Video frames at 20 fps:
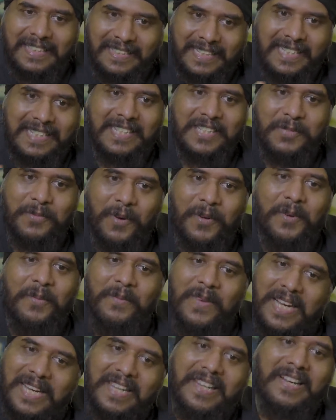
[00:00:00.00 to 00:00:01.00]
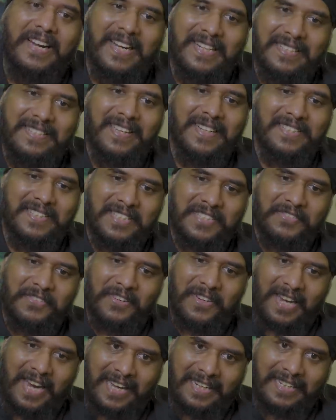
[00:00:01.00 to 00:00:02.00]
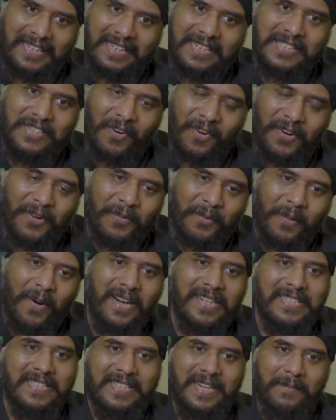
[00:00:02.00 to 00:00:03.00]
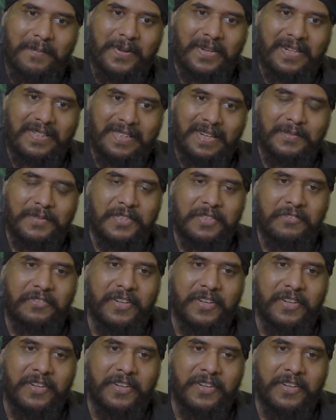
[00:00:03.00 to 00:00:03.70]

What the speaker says: They just want to make Cred successful. And it is all one step at a time. So